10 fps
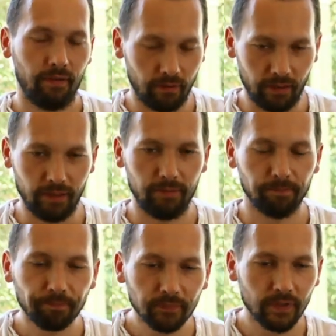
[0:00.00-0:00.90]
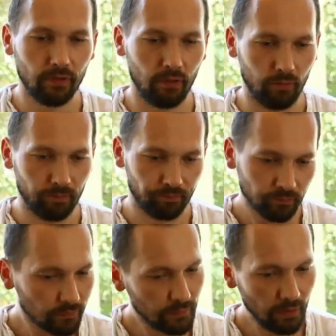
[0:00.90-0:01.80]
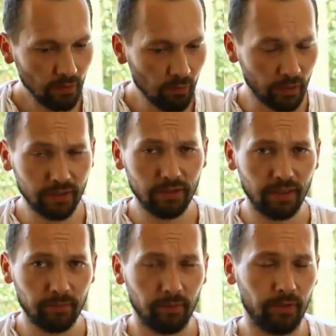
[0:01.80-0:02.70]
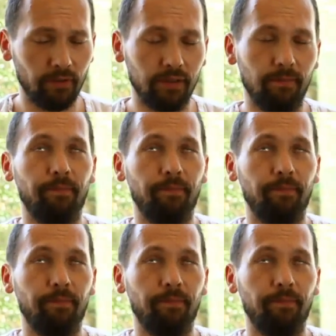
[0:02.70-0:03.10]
Alright, so what is the step number 1?